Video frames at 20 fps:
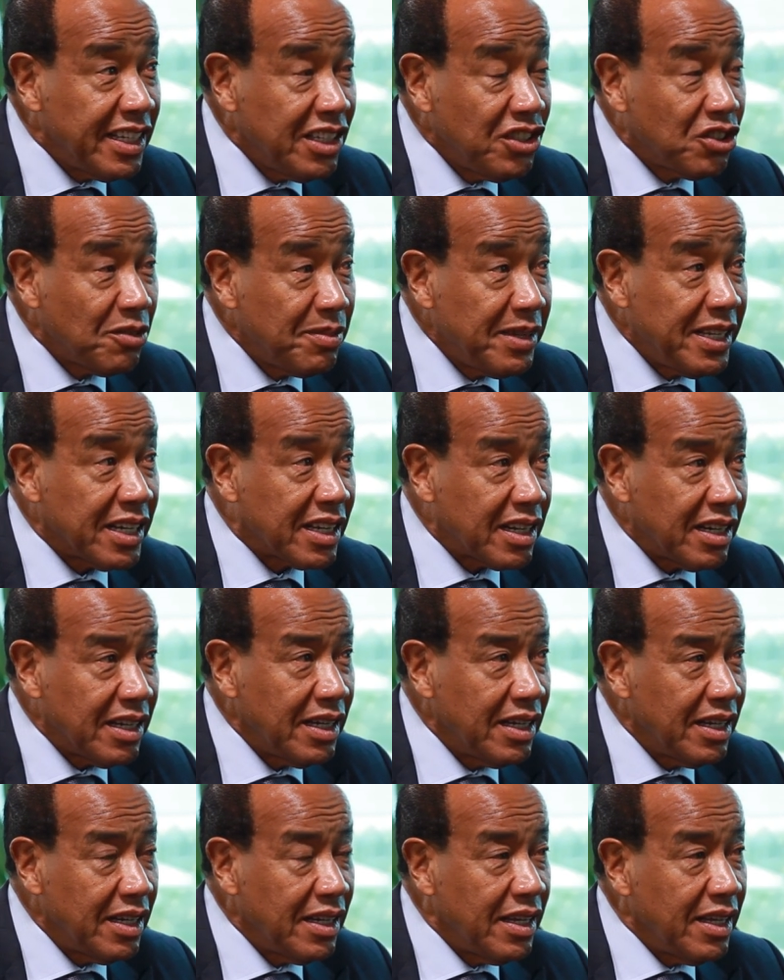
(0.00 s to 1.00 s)
in
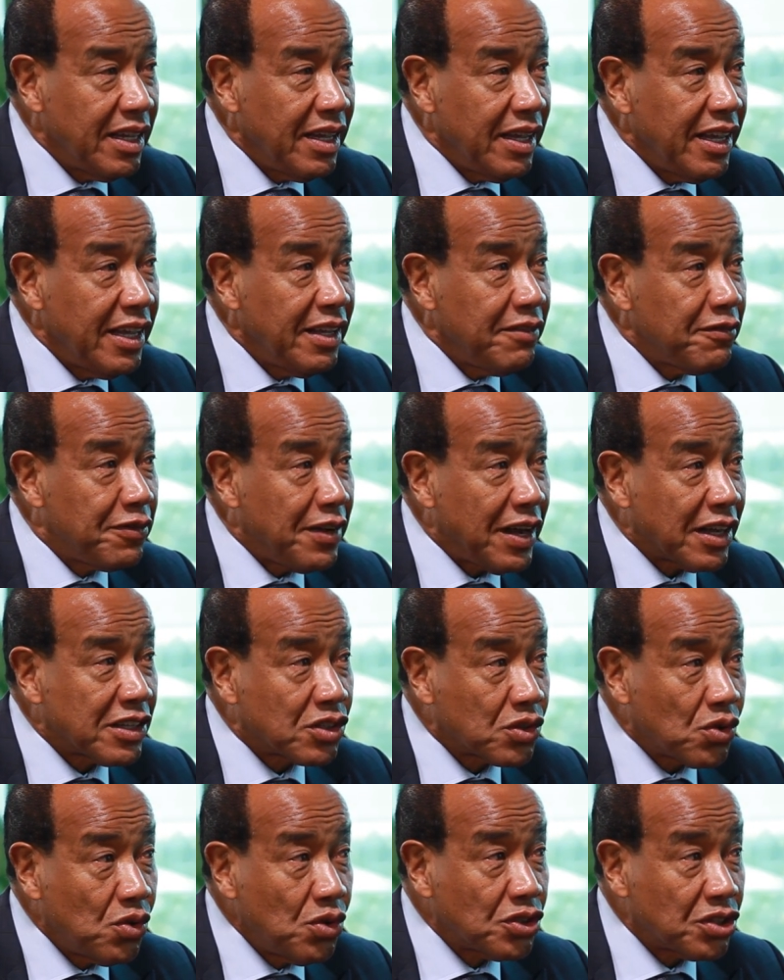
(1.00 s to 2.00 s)
Jamaica, in fact,
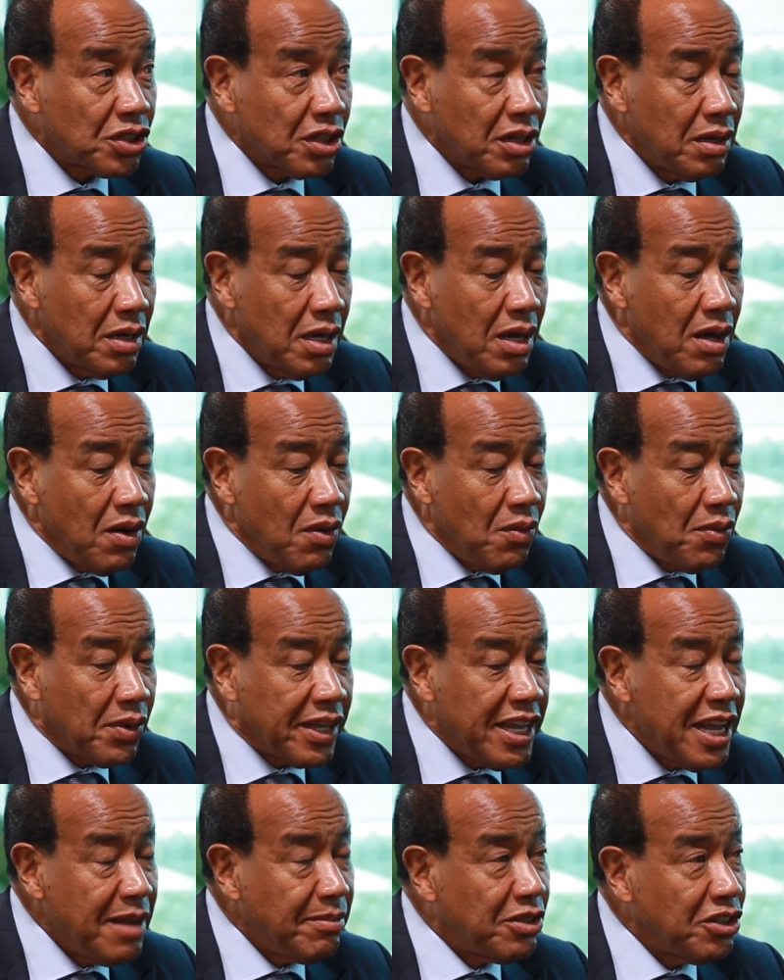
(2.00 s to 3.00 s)
Scotia
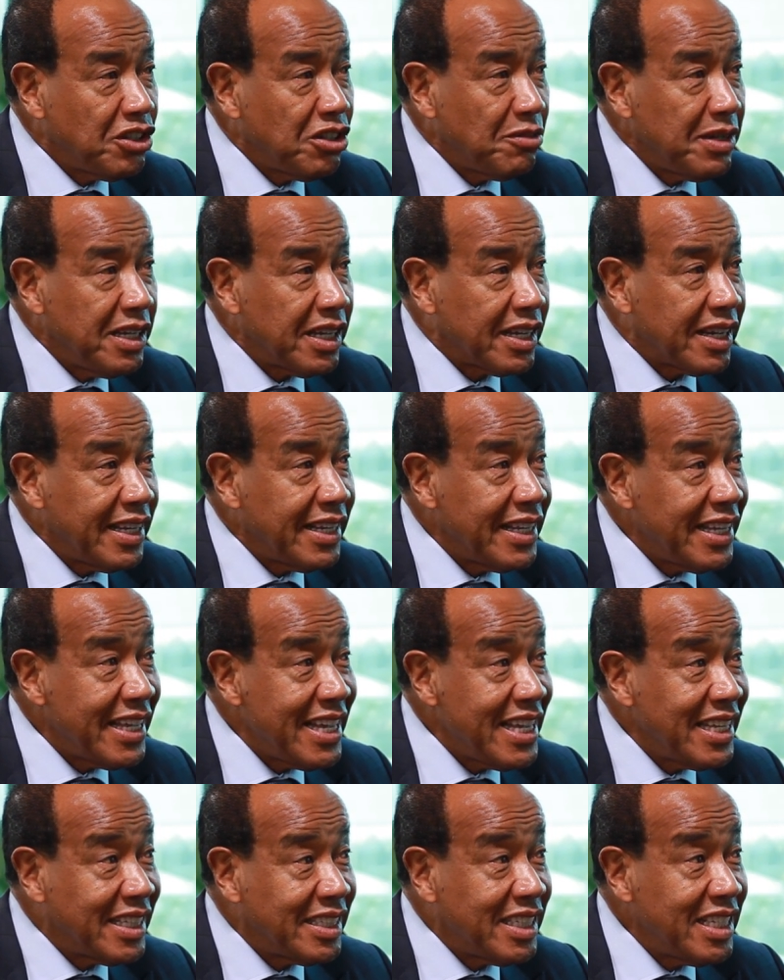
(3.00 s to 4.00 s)
came to Jamaica in
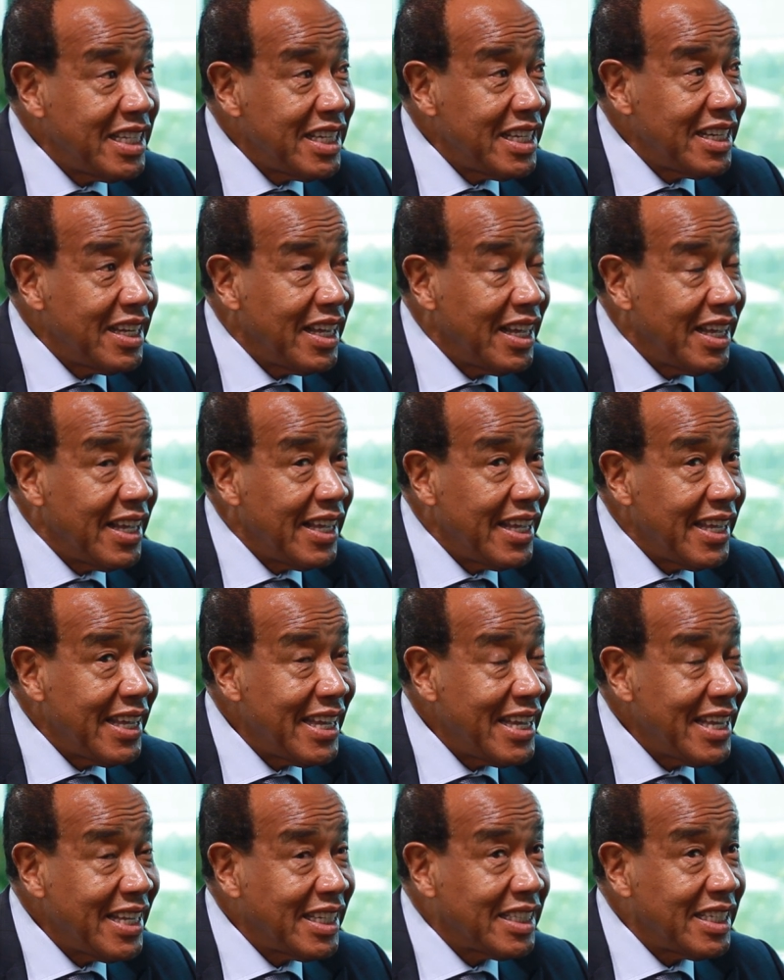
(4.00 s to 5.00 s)

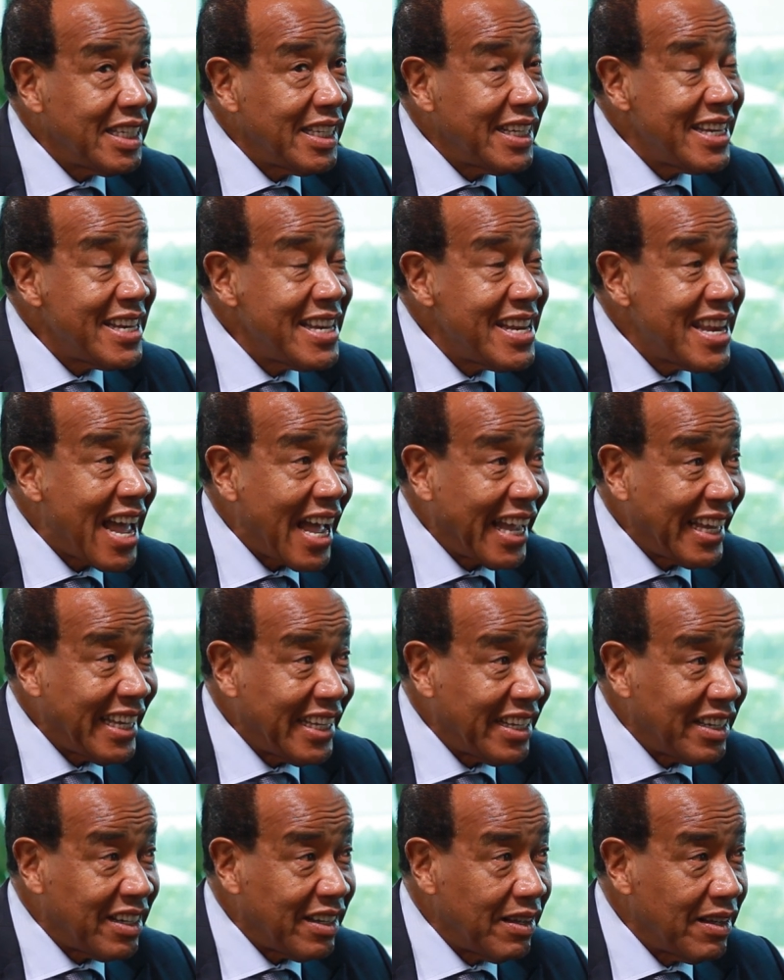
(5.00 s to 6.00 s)

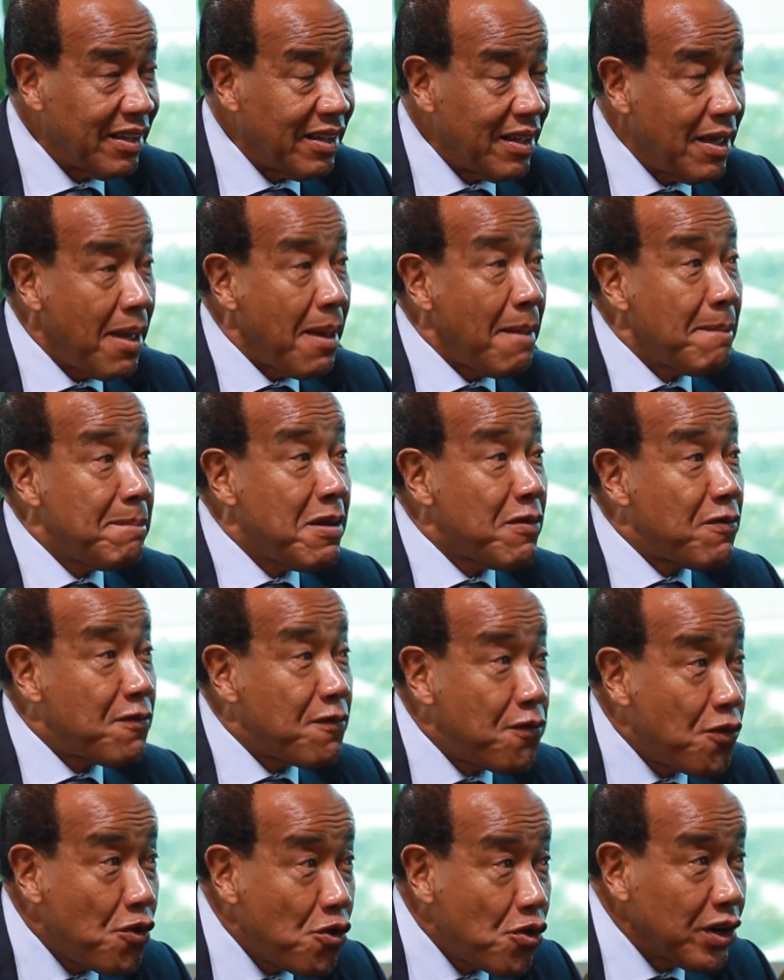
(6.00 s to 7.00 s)
1889.
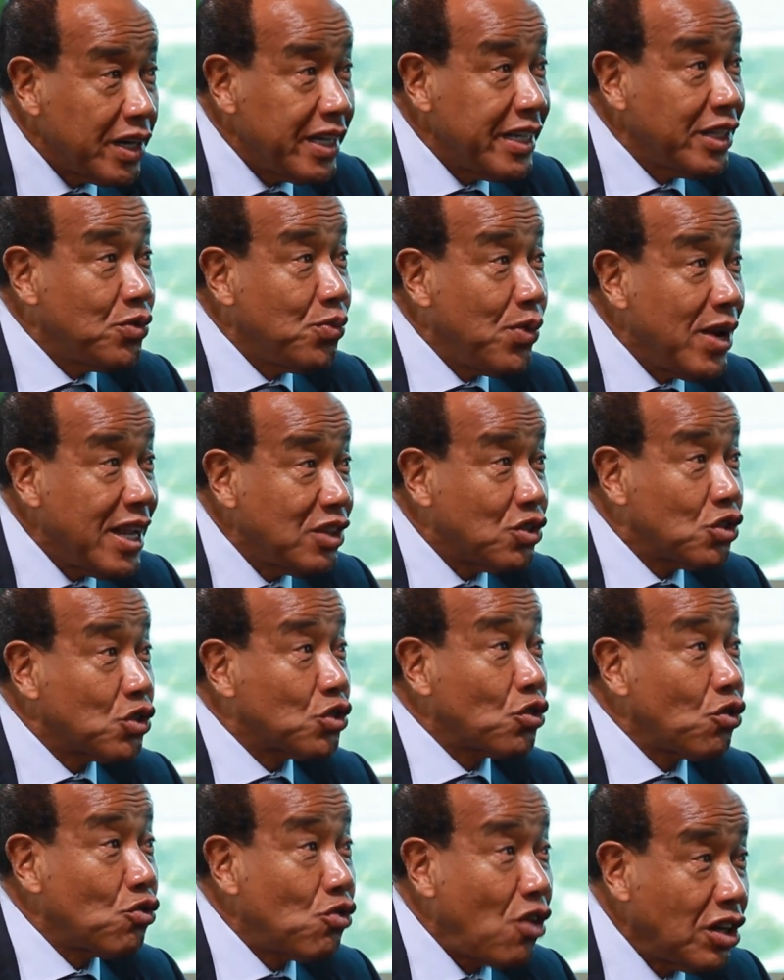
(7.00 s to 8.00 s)
Before it went to
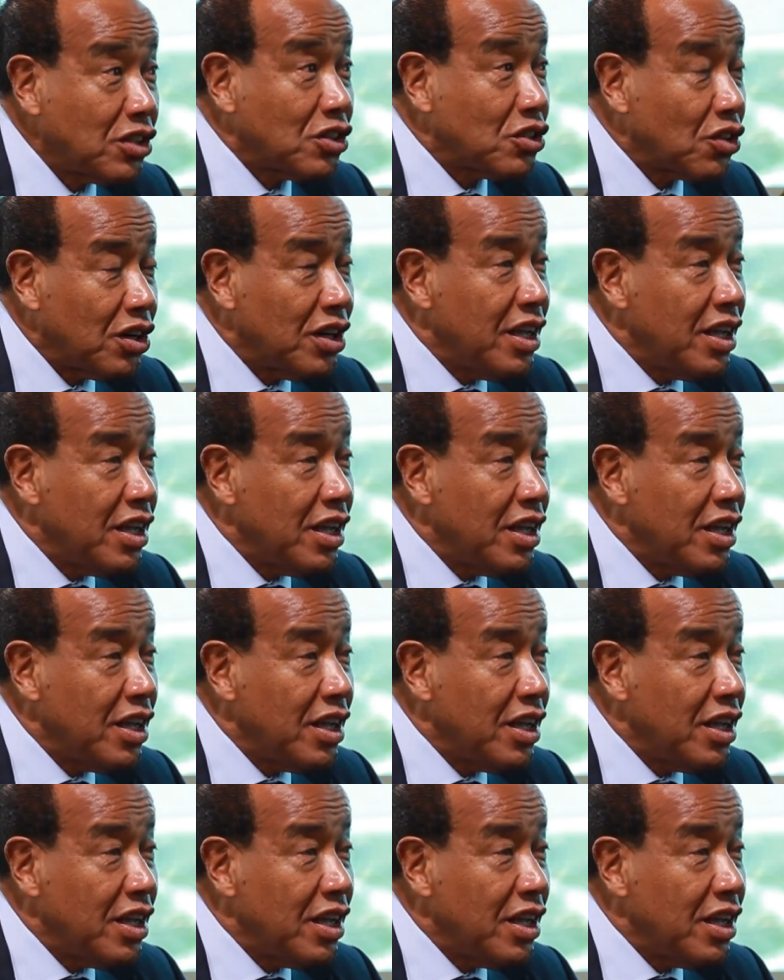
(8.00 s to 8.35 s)
Toronto.